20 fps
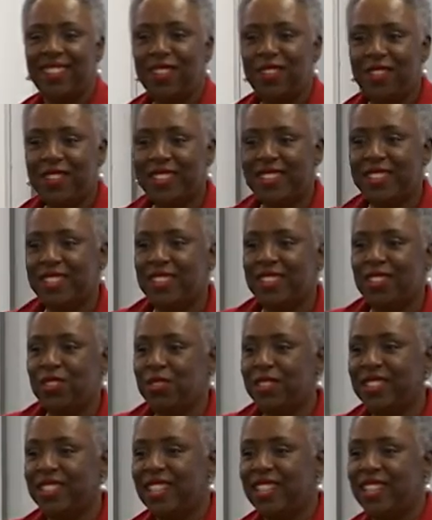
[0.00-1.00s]
Who was that? Who
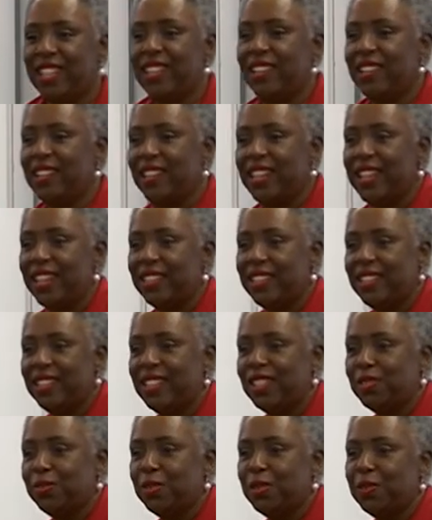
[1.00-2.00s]
was that intellect in
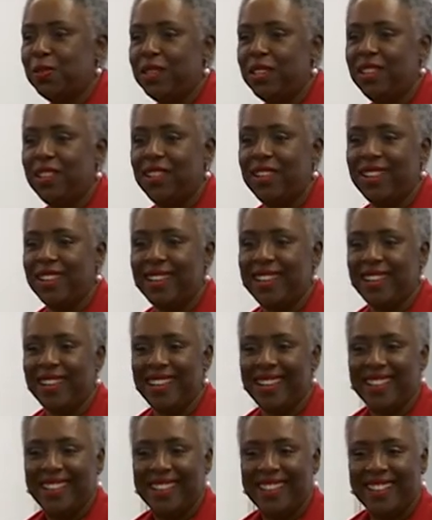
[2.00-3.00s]
this room and all that?